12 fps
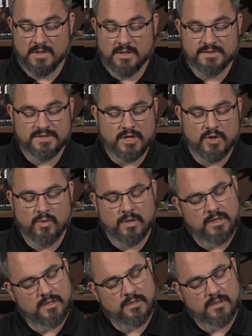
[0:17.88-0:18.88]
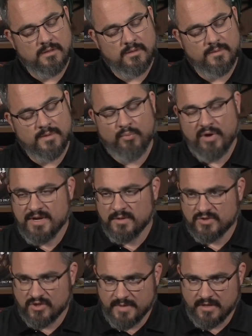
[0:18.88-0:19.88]
So, the brand new
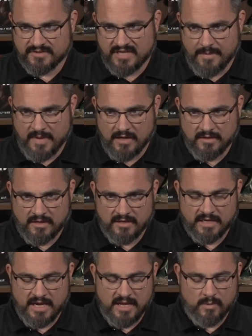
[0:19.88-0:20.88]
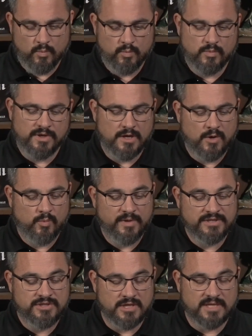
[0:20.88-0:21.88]
Terminators came out, and again, we
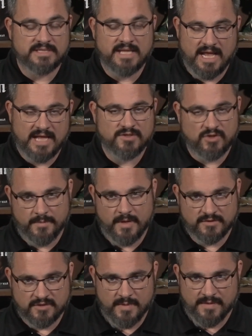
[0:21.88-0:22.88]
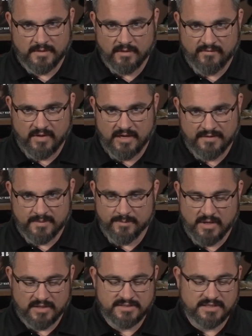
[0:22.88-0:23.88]
just had Terminators come out in the Leviathan
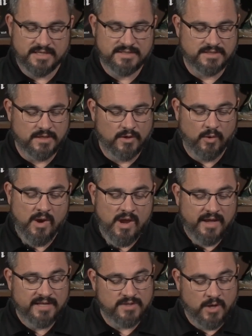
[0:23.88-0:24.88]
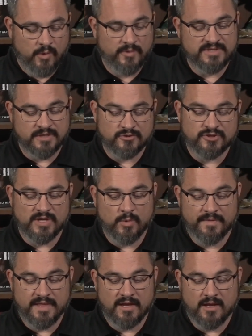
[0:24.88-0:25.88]
box set, so it's always interesting
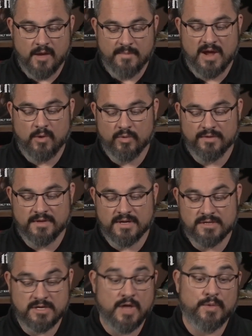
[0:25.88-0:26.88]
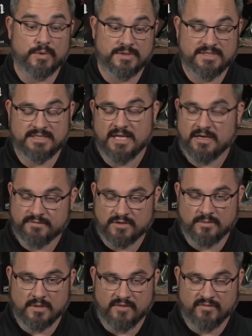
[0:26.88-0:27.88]
when they come out with another set
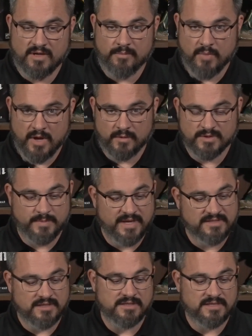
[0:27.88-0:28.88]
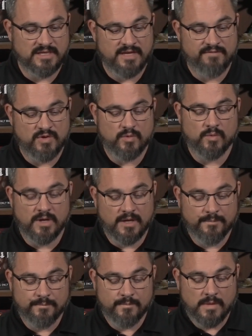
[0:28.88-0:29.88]
of models, basically to give you
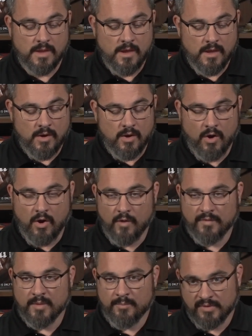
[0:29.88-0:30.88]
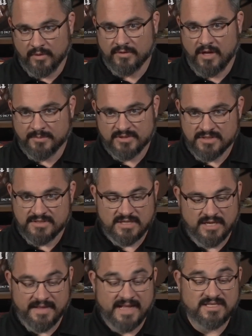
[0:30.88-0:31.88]
all the build options,
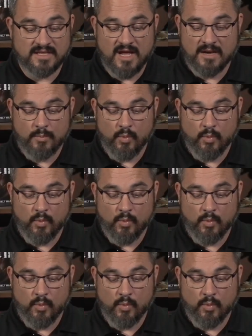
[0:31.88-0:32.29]
and that's the kind of